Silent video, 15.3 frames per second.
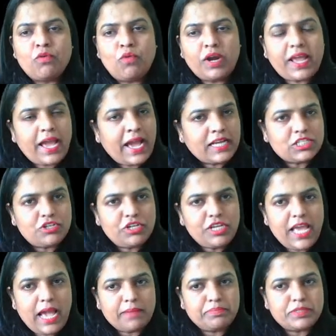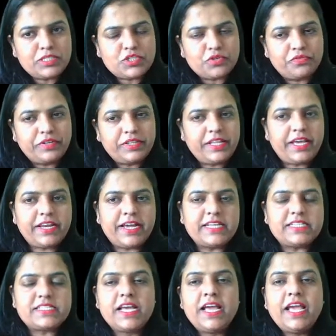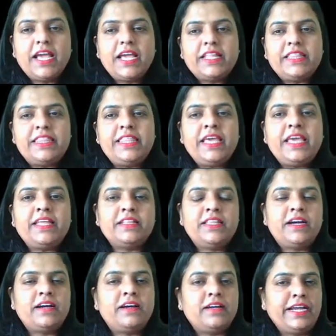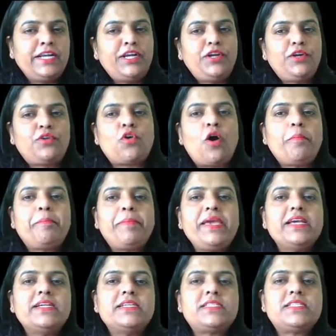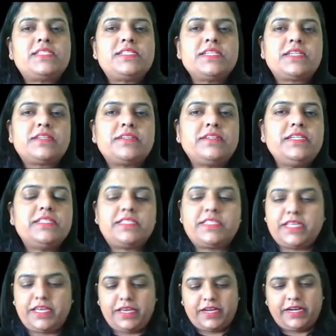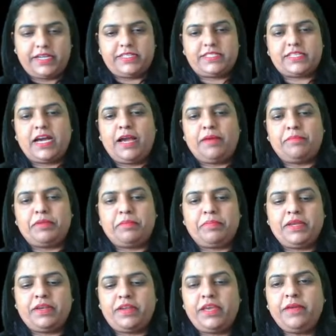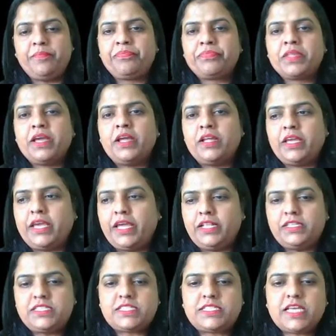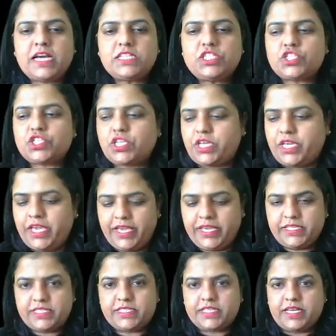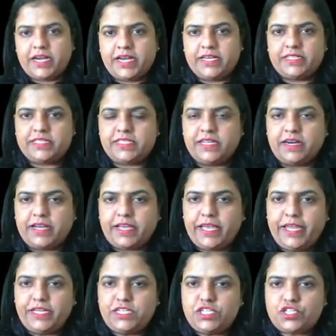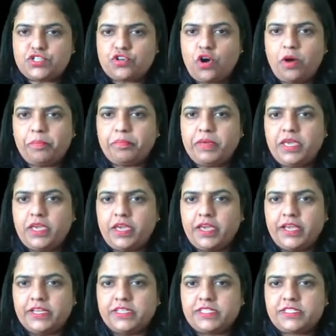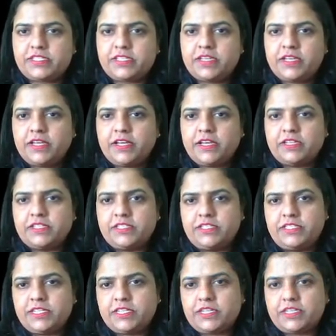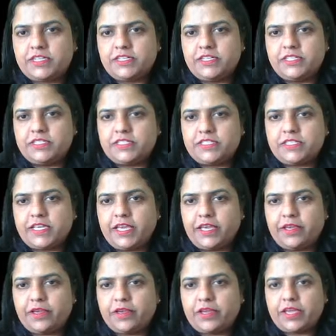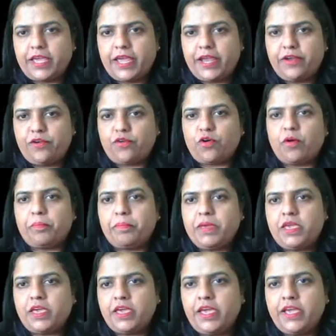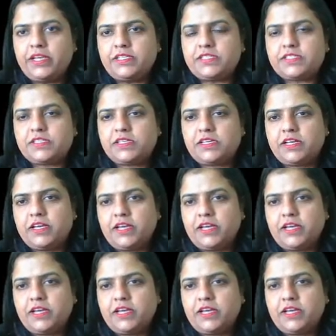what actually happens over there, guys? The entropy is decreasing, guys. I'm repeating. In such case, guys, the entropy is decreasing. Entropy is